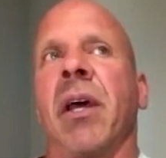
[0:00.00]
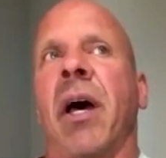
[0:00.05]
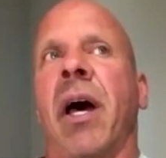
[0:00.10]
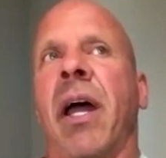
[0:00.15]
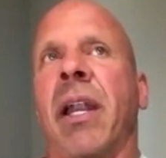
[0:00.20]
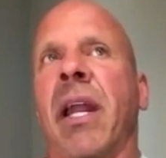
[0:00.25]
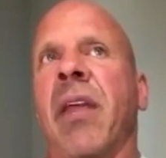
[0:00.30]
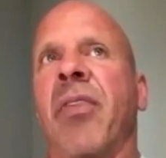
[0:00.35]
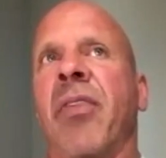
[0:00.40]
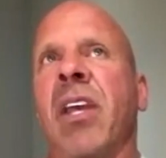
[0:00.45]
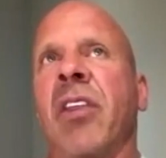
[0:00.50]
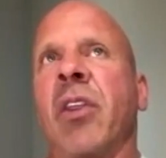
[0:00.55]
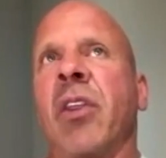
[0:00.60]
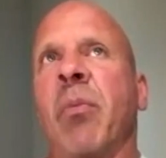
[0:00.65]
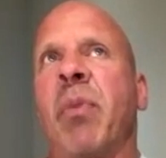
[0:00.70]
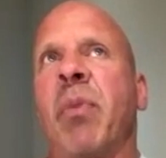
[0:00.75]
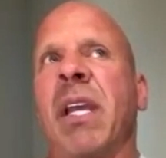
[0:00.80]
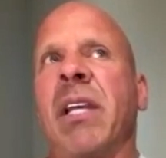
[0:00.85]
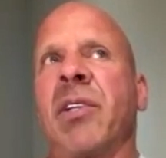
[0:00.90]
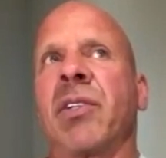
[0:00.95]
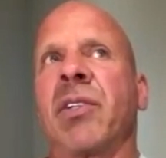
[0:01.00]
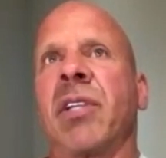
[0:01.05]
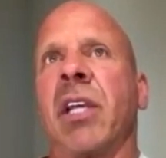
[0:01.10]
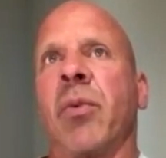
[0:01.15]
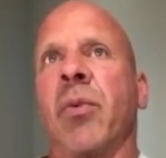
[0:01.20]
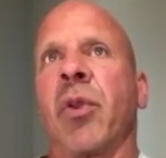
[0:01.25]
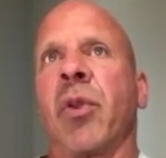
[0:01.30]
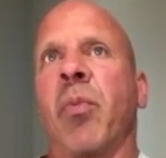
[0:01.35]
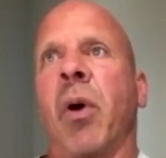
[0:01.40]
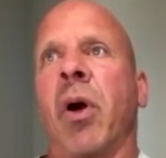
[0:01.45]
And I think the biggest thing
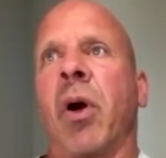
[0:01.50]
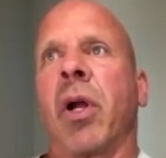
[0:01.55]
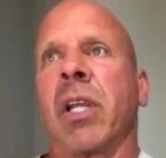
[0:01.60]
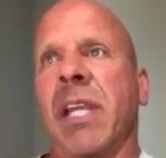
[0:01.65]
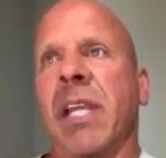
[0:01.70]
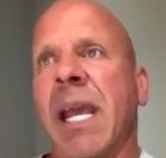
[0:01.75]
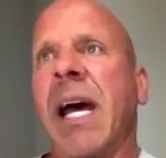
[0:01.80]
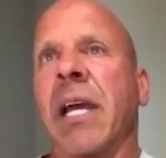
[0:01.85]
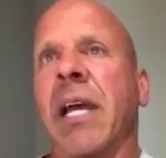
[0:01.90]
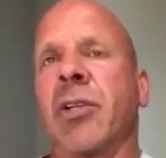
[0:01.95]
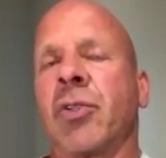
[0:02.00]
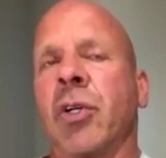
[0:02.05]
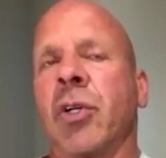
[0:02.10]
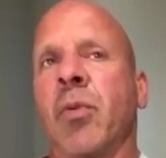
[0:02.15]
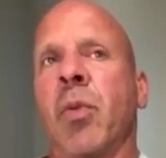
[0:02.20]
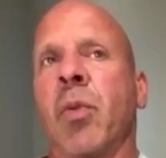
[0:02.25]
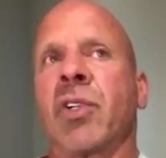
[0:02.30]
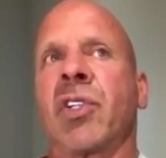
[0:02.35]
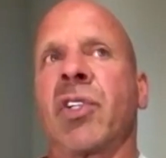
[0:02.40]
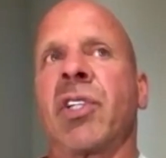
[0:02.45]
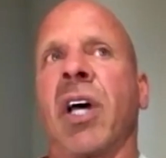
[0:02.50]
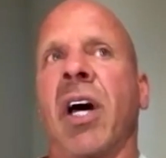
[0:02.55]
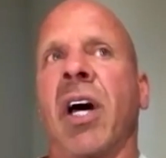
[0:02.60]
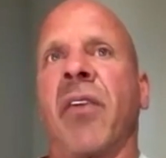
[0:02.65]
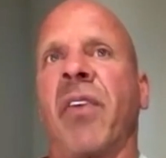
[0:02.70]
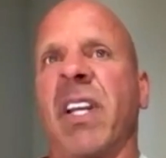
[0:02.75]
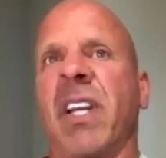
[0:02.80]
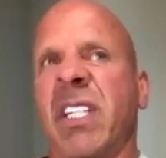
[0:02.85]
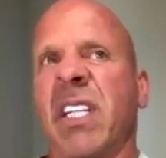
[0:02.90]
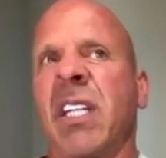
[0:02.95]
with Mark, I took more stuff.
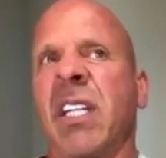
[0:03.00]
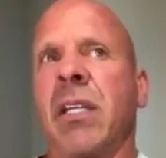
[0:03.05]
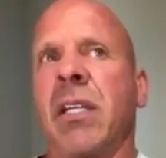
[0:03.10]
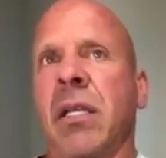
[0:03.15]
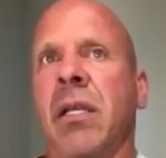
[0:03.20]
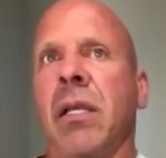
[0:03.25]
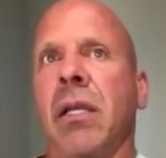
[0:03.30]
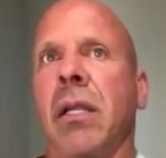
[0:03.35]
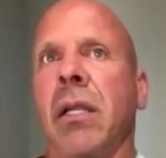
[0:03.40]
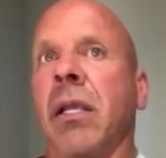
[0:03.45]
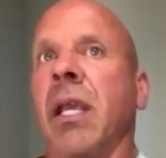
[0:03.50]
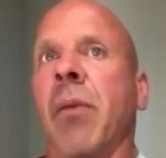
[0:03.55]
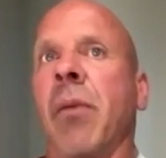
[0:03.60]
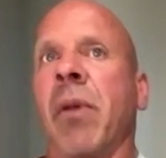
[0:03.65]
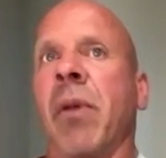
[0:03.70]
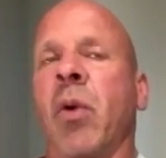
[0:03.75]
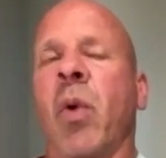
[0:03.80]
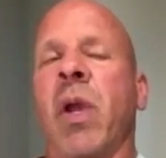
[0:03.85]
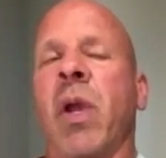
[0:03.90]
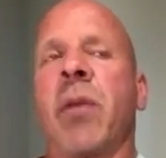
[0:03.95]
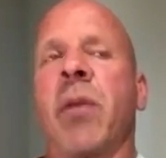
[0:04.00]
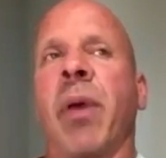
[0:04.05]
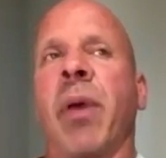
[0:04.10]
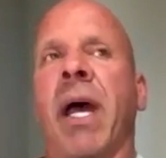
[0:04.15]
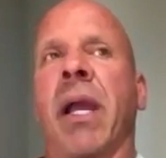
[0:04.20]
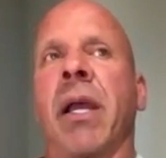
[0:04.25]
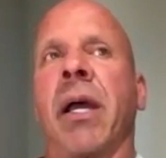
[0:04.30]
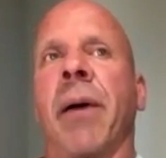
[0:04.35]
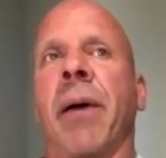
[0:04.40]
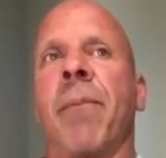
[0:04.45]
I did get my weight
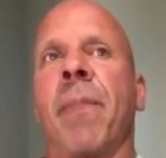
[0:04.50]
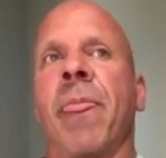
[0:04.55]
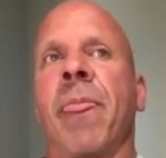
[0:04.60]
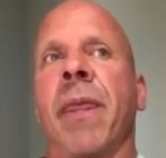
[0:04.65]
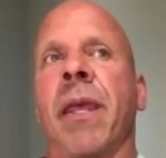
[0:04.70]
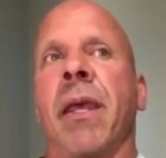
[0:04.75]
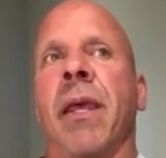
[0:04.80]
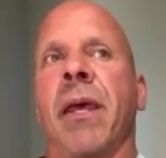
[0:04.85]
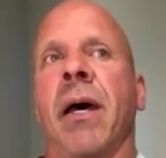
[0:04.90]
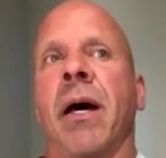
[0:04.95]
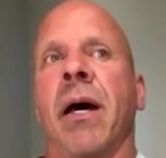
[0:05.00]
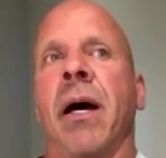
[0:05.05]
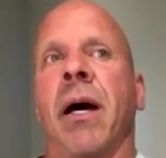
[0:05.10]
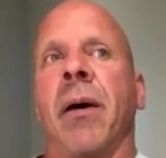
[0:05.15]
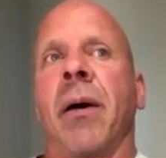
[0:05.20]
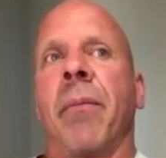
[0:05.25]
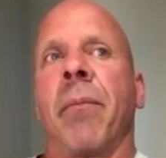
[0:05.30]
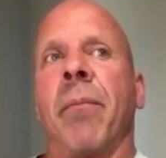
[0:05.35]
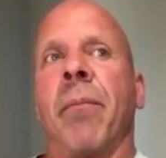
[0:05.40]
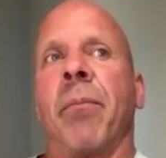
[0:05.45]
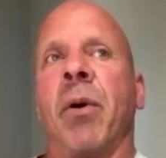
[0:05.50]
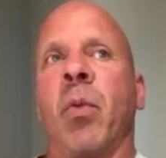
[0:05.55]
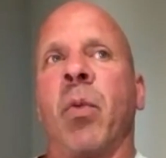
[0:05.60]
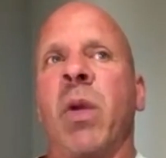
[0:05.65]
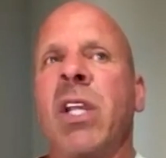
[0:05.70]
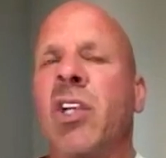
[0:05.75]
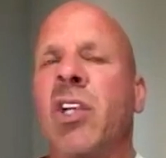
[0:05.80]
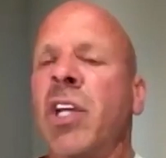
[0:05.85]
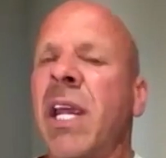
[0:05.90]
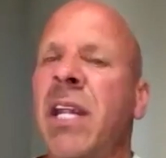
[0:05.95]
back up. But
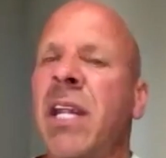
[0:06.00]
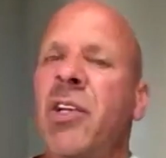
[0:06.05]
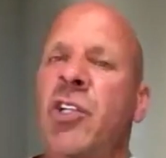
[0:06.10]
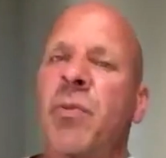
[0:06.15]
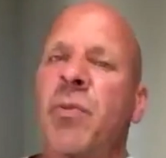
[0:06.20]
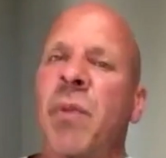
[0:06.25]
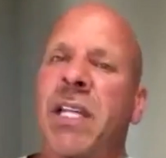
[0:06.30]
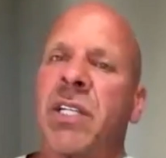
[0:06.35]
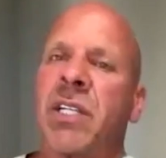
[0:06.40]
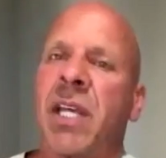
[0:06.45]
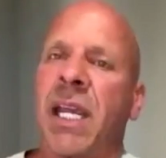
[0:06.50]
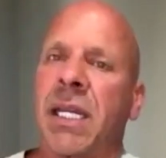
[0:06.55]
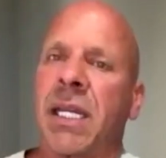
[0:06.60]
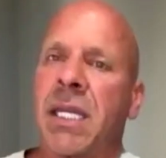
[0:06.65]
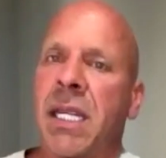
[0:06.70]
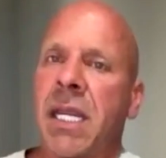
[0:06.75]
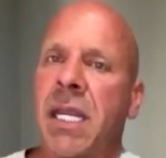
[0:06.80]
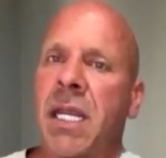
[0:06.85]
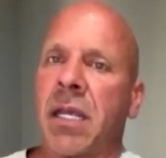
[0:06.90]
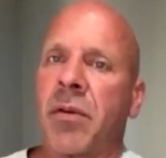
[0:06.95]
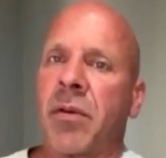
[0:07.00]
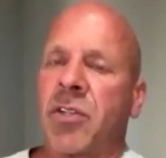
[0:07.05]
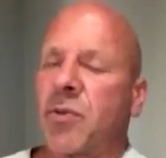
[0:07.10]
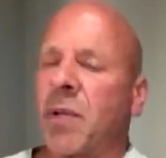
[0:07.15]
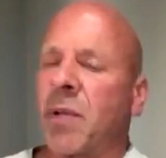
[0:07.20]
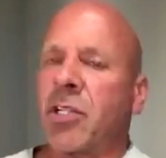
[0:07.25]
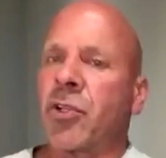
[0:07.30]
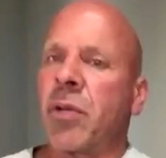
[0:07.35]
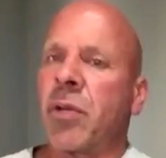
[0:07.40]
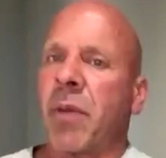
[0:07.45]
we changed my technique,
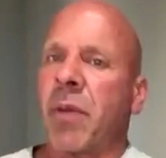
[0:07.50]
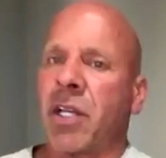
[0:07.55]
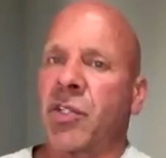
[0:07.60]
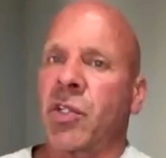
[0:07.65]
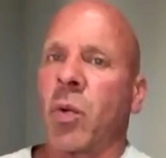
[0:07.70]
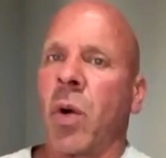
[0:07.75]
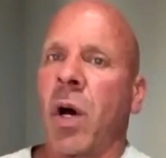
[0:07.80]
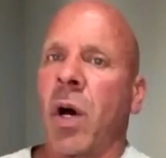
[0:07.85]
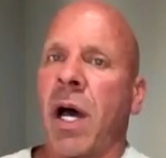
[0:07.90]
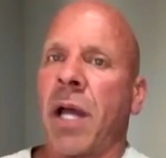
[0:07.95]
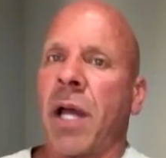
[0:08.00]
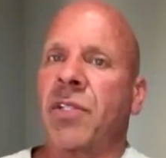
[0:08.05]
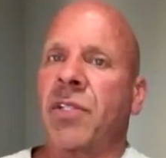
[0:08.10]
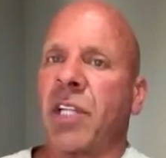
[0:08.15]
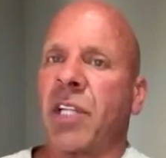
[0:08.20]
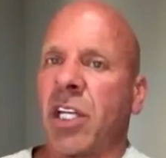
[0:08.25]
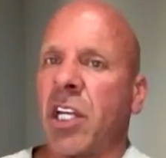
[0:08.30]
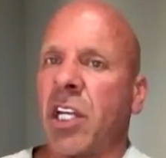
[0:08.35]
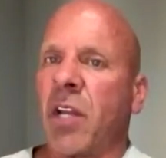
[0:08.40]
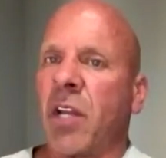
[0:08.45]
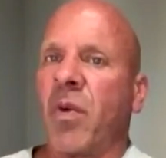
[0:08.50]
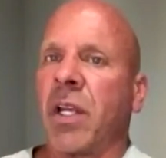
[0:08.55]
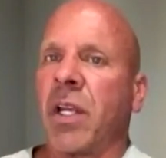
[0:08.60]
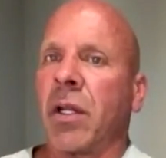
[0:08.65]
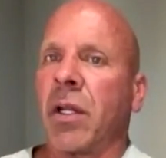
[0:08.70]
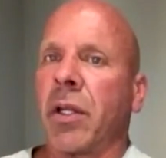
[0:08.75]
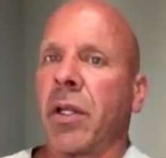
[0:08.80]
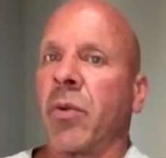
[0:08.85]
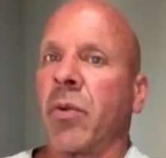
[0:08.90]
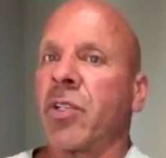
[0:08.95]
especially my squat,
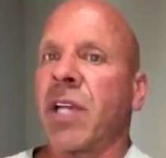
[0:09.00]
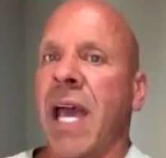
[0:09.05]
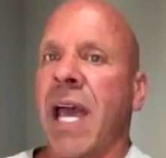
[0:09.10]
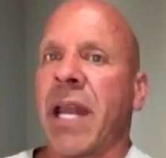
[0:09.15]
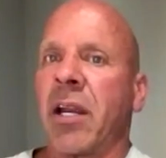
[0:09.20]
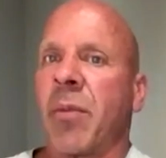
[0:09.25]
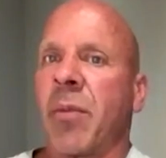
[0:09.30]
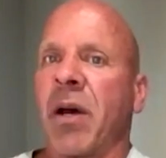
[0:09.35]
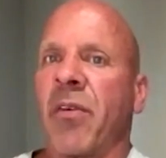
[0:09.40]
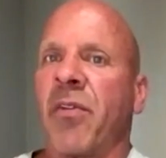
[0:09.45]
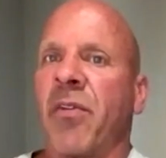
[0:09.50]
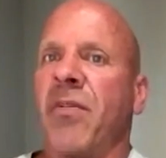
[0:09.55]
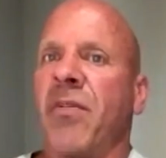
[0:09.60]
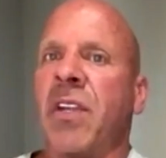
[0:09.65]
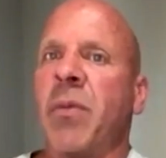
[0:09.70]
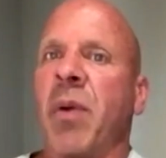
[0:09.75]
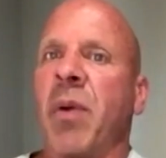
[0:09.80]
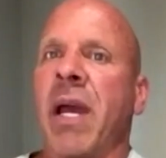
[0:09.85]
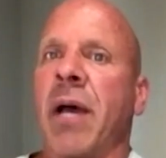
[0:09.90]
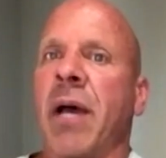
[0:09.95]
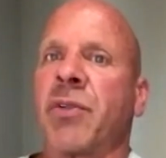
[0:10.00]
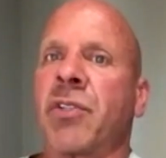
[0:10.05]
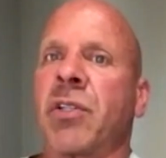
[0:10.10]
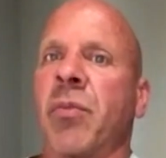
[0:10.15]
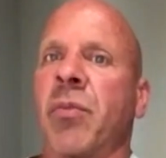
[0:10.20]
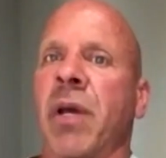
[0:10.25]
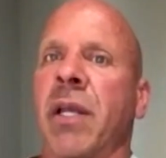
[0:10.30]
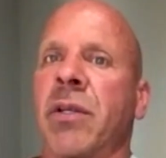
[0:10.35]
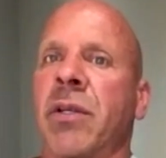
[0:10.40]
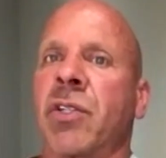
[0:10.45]
significantly, which added about 50 pounds to
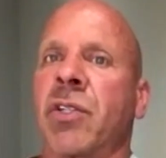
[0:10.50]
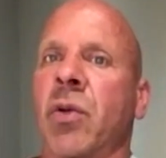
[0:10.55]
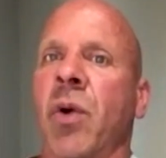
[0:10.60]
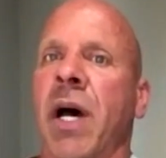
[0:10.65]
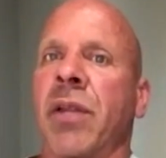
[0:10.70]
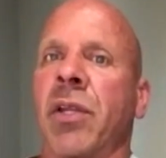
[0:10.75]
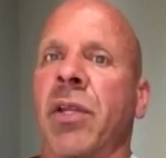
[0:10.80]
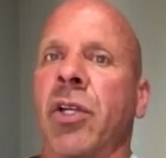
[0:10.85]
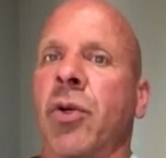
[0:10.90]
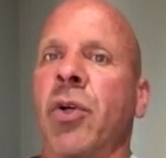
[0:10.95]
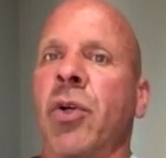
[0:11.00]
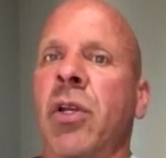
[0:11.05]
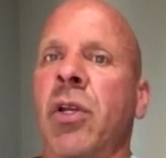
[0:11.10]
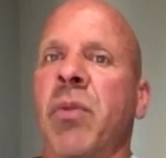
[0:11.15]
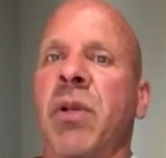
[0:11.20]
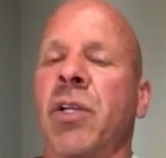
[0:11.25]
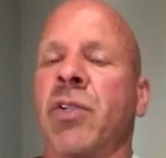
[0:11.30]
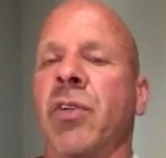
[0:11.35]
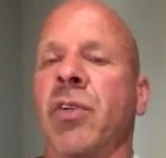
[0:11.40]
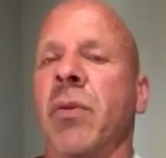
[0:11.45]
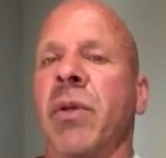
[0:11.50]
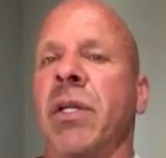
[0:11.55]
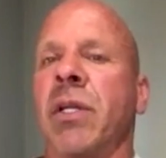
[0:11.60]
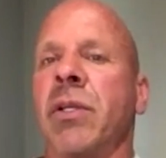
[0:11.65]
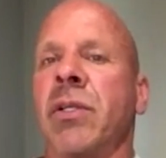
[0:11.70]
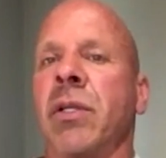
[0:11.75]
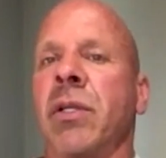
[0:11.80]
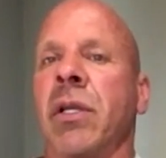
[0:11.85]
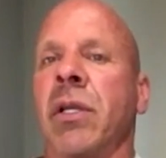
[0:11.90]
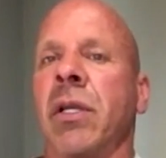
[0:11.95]
my squat that couldn't be attributed
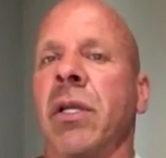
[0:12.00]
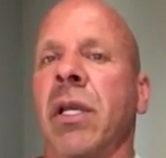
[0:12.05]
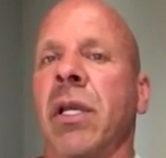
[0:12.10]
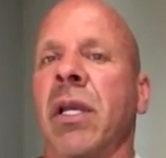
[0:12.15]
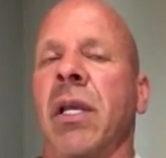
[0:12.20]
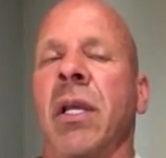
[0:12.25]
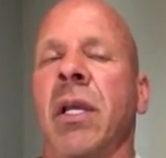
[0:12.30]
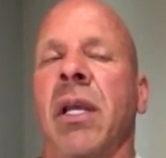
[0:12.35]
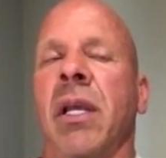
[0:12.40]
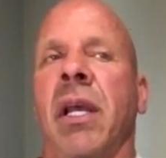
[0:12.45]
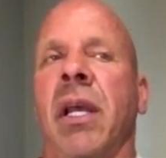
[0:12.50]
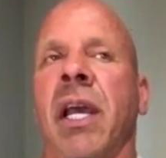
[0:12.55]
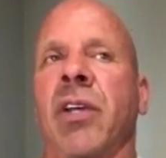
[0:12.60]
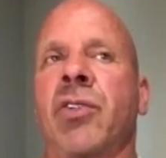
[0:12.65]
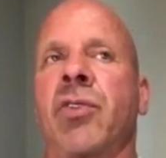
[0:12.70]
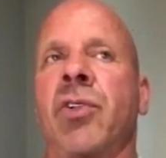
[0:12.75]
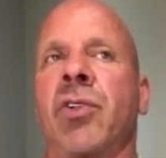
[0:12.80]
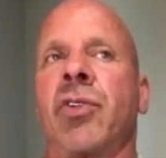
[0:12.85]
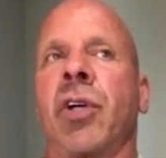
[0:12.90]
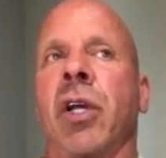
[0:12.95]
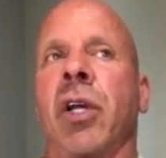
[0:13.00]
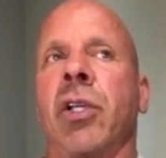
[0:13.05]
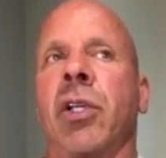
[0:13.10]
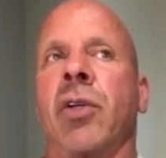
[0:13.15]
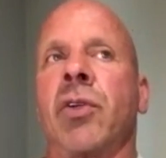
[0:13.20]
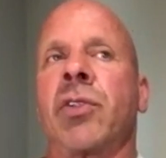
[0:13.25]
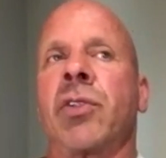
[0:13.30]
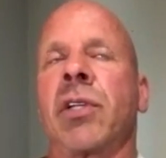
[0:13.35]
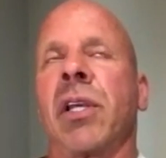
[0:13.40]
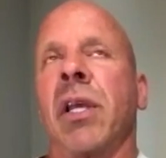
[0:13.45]
to the extra drug
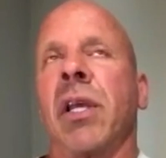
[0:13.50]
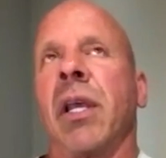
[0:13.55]
use.